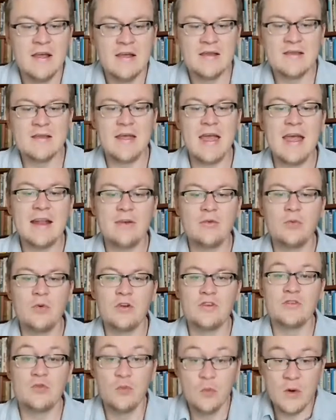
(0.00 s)
that
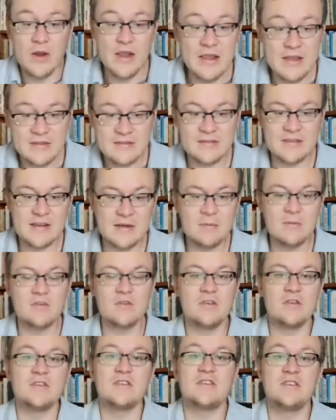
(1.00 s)
which we seem
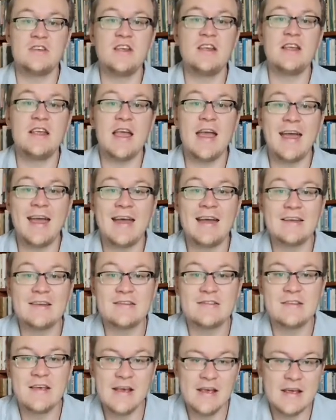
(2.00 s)
to see
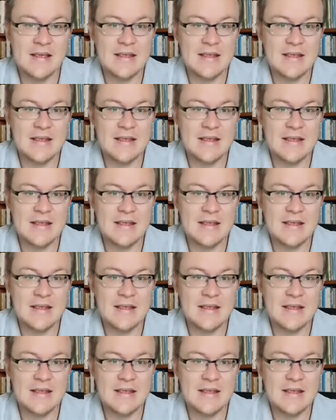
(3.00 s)
as